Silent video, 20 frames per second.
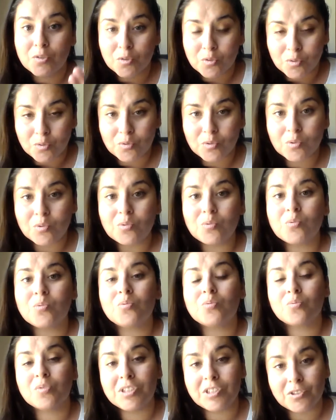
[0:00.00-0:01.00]
to
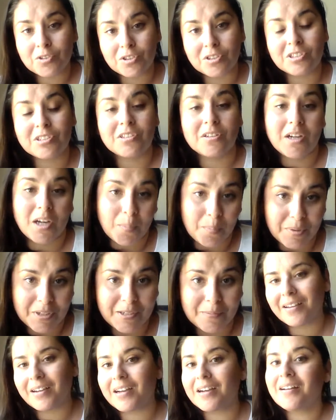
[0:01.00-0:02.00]
research their company.
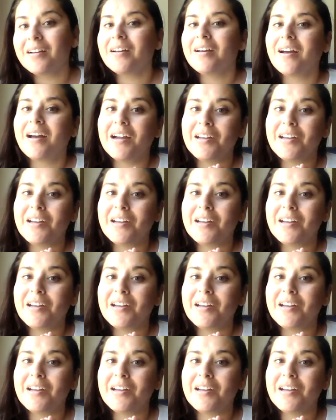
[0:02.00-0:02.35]
I